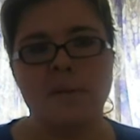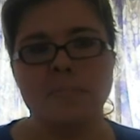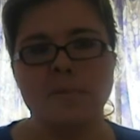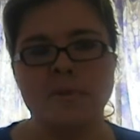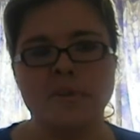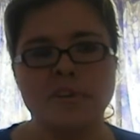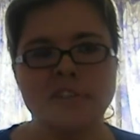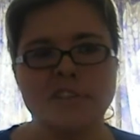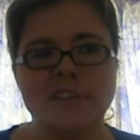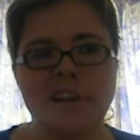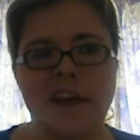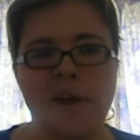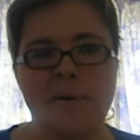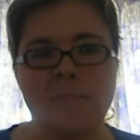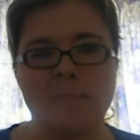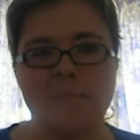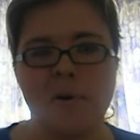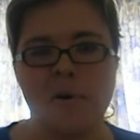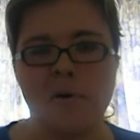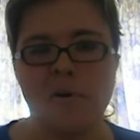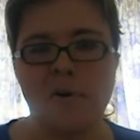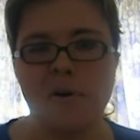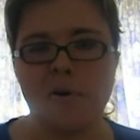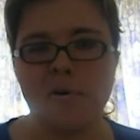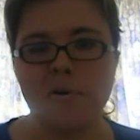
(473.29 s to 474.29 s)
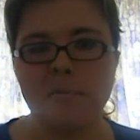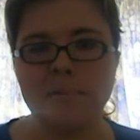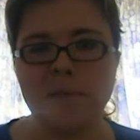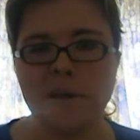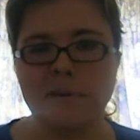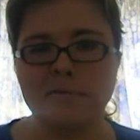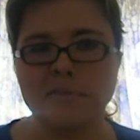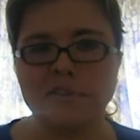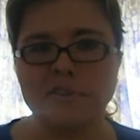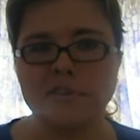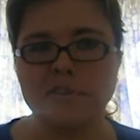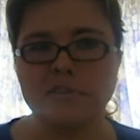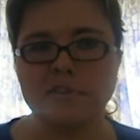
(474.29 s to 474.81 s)
But um, hope
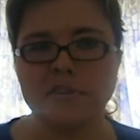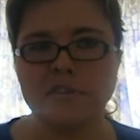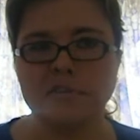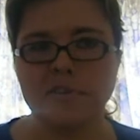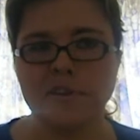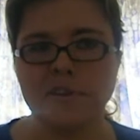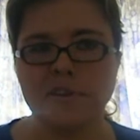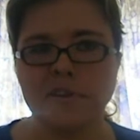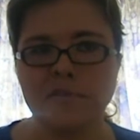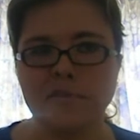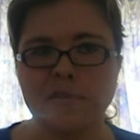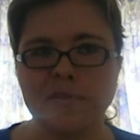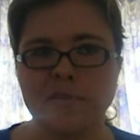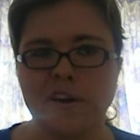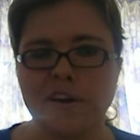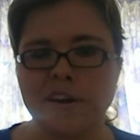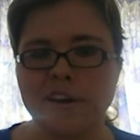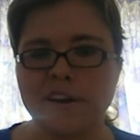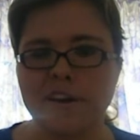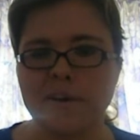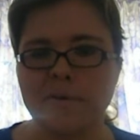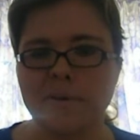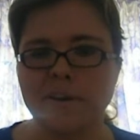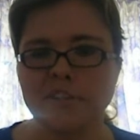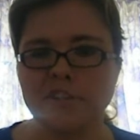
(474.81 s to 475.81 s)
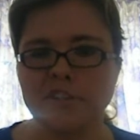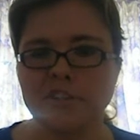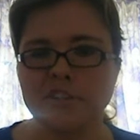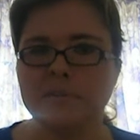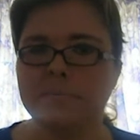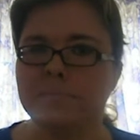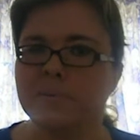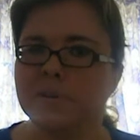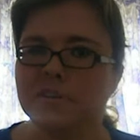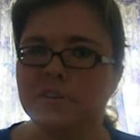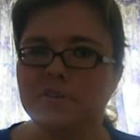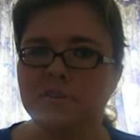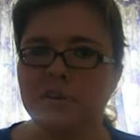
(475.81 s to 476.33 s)
that was useful. If you've got any
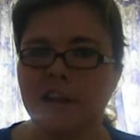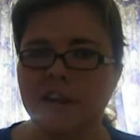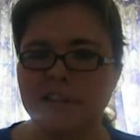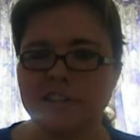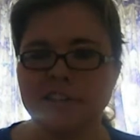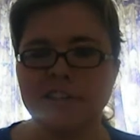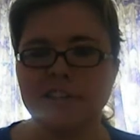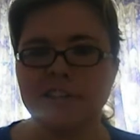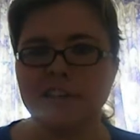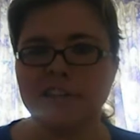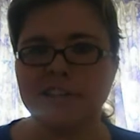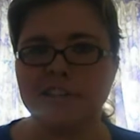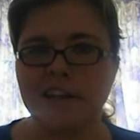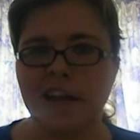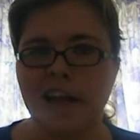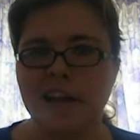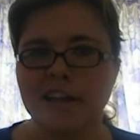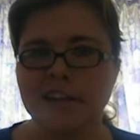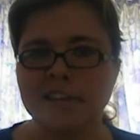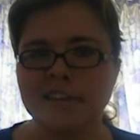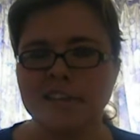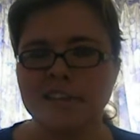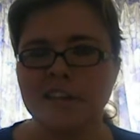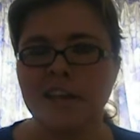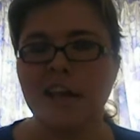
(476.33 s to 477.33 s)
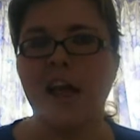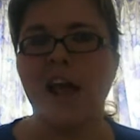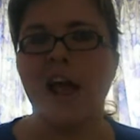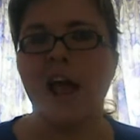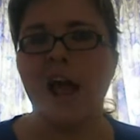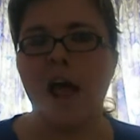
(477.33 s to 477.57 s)
questions, please don't hesitate to ask.